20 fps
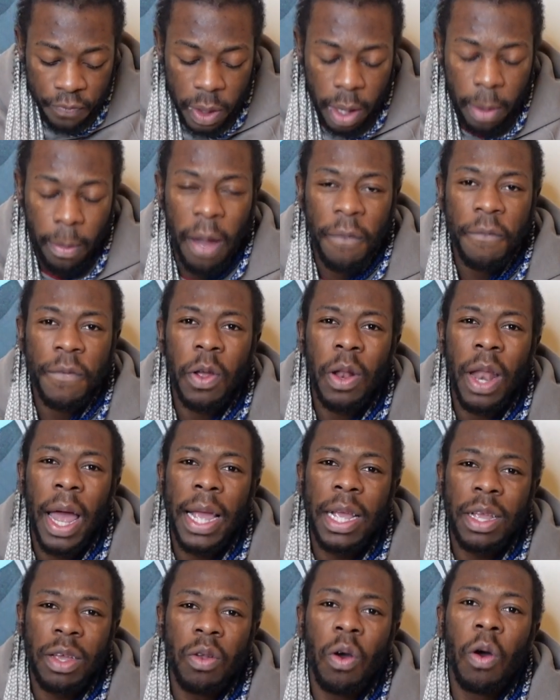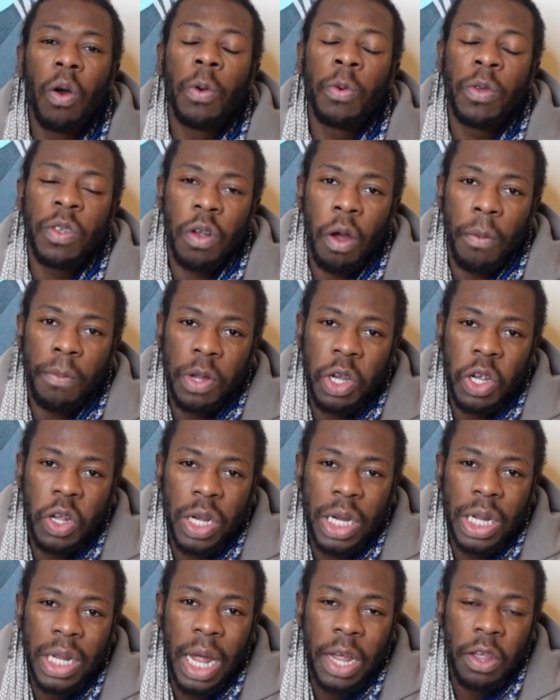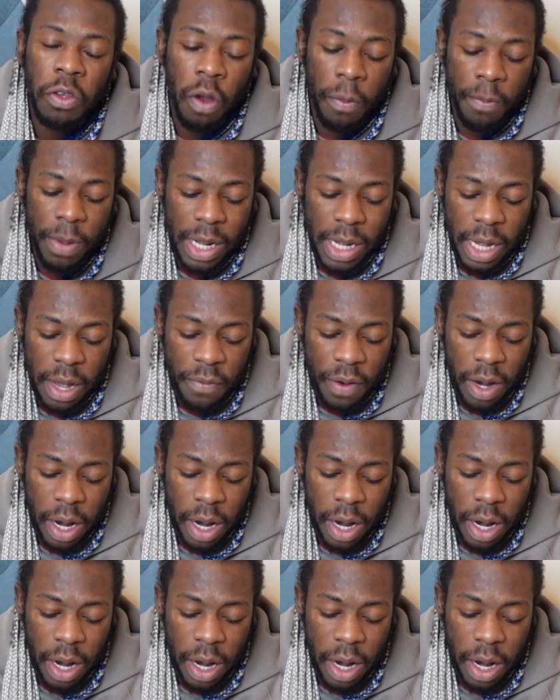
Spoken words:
But I feel like, you know, it was an opportunity that you are being given,